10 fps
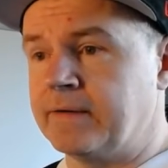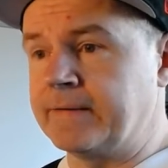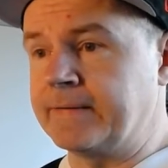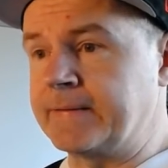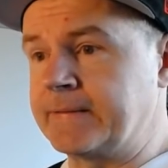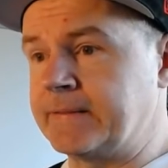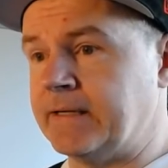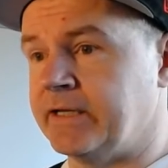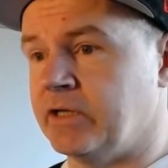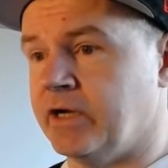Uh,
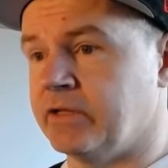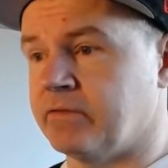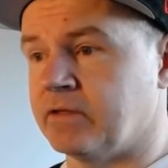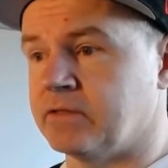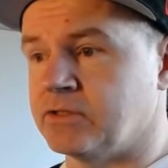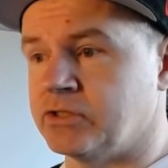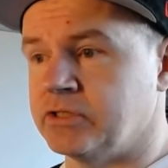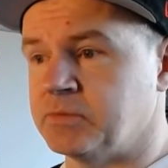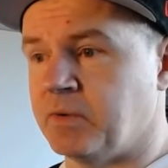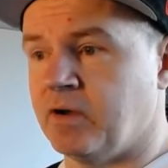I I think that
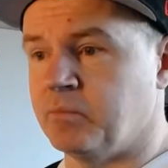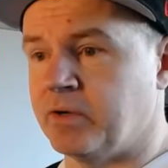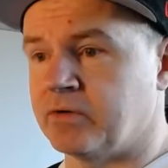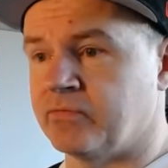she's become better